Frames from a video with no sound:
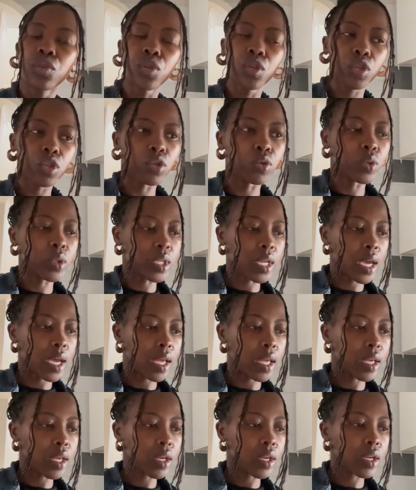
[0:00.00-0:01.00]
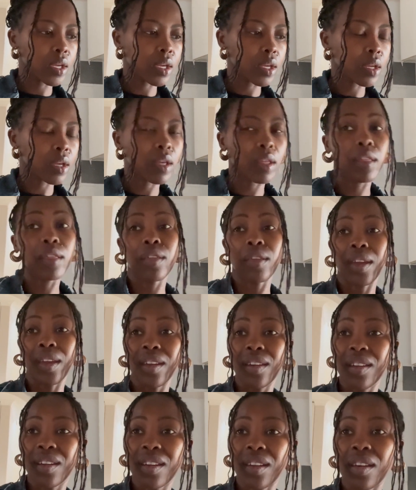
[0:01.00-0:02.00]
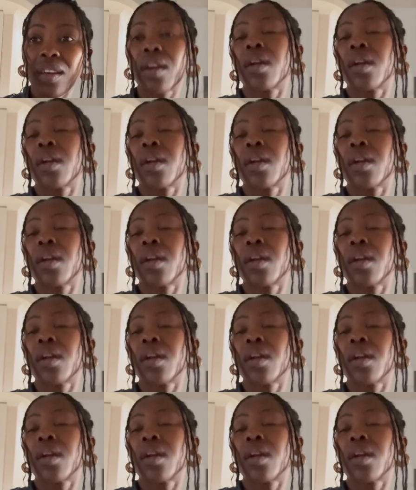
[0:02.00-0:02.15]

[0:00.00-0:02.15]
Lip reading: Tuesday, I think.